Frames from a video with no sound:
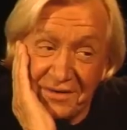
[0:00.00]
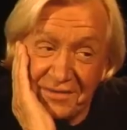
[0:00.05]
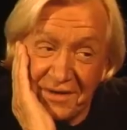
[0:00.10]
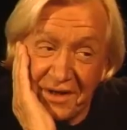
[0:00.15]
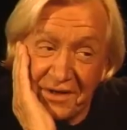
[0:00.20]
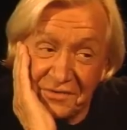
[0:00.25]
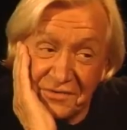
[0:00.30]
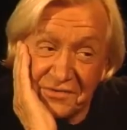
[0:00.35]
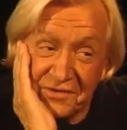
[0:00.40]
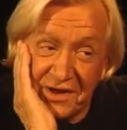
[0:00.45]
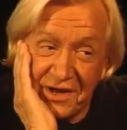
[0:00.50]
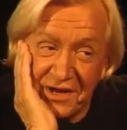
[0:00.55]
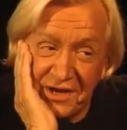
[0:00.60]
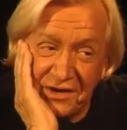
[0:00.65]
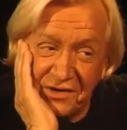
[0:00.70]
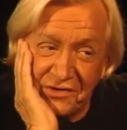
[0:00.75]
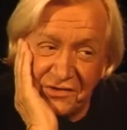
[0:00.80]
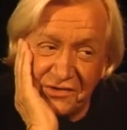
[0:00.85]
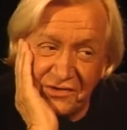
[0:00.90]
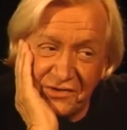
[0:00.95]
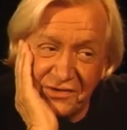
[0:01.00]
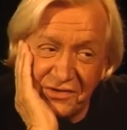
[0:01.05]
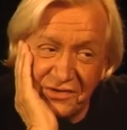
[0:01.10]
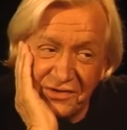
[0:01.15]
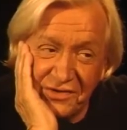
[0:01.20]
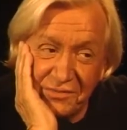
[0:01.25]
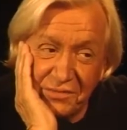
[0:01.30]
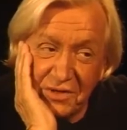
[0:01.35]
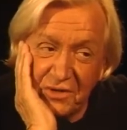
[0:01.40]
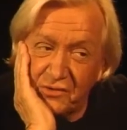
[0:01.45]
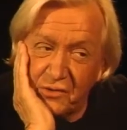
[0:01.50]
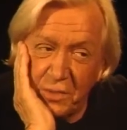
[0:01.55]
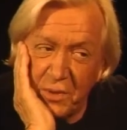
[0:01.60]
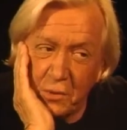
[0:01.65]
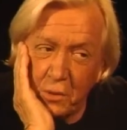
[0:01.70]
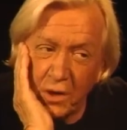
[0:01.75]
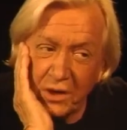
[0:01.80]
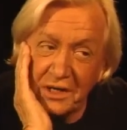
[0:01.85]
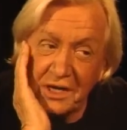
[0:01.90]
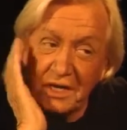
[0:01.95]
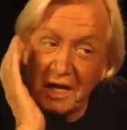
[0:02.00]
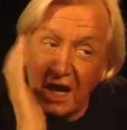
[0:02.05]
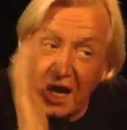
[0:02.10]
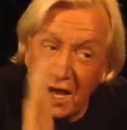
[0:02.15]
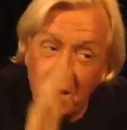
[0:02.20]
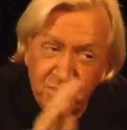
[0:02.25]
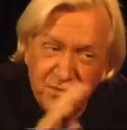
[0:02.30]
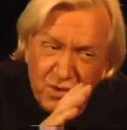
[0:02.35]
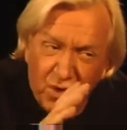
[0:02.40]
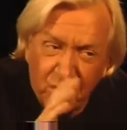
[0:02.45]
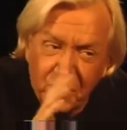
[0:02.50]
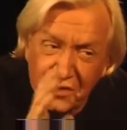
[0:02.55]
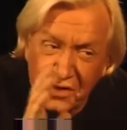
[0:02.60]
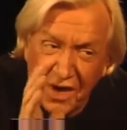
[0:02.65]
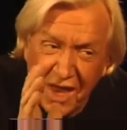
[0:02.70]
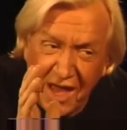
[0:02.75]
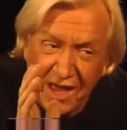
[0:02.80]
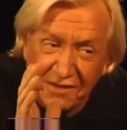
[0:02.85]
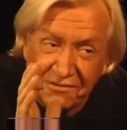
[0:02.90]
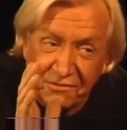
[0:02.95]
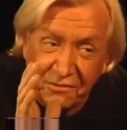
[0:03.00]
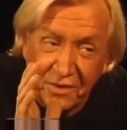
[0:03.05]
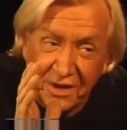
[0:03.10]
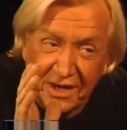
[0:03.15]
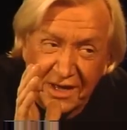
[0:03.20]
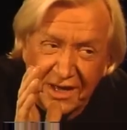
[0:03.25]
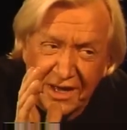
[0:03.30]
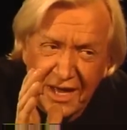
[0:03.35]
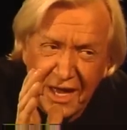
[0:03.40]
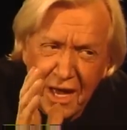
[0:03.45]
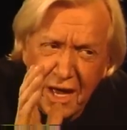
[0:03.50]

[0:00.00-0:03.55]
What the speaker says: and on stage, because you've been working clubs all your life, really.